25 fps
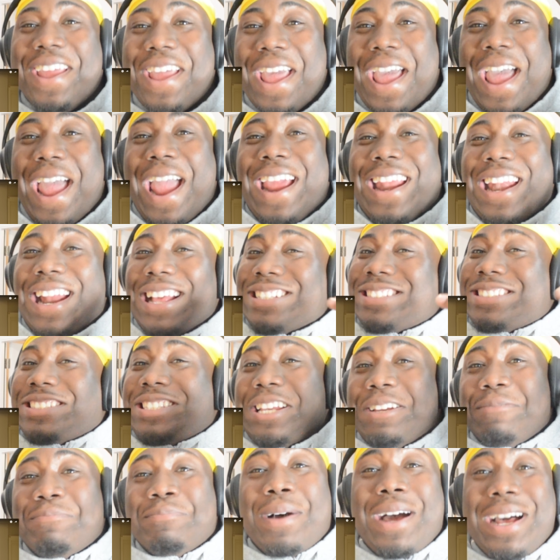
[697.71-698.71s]
Hey, that's
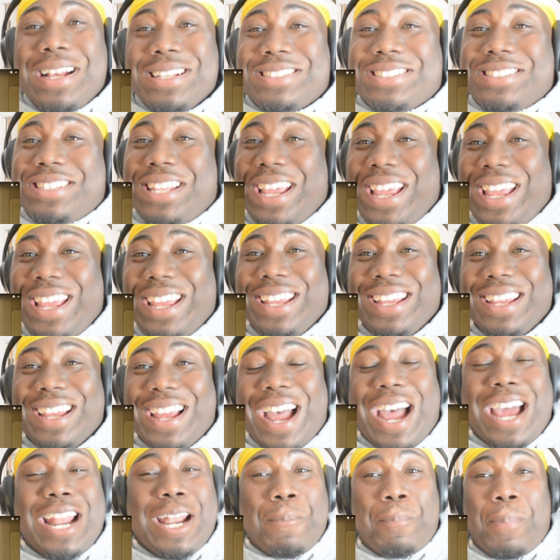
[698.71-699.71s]
ten months, dick.
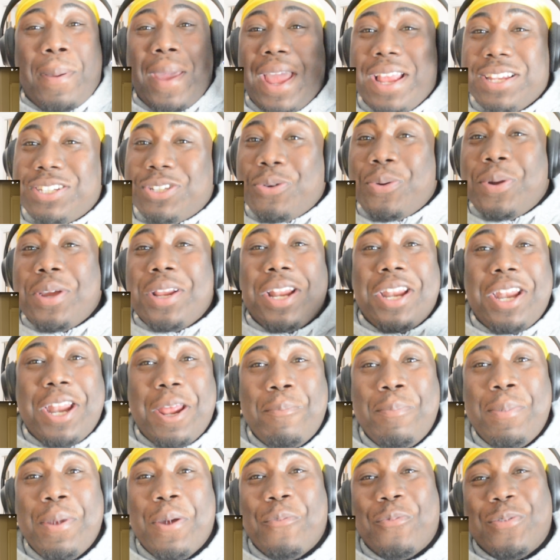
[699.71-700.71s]
I done paid your
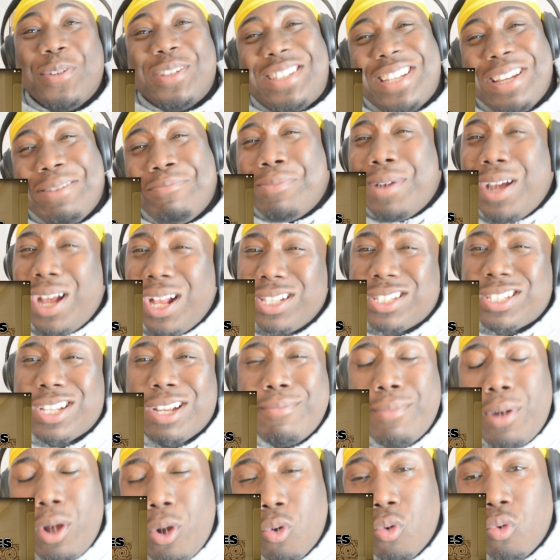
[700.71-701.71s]
internet bill for ten months.
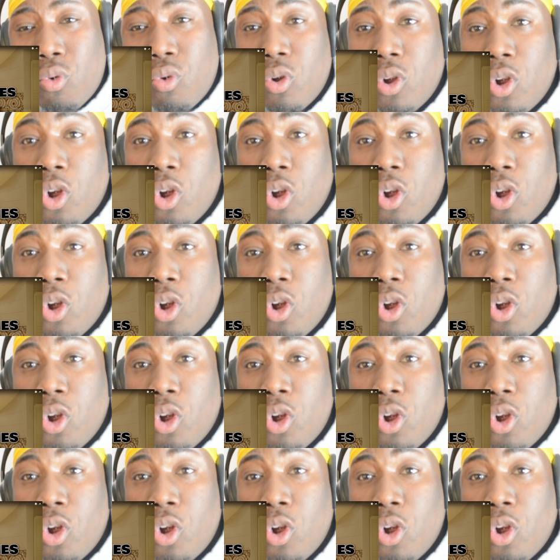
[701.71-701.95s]
Come on.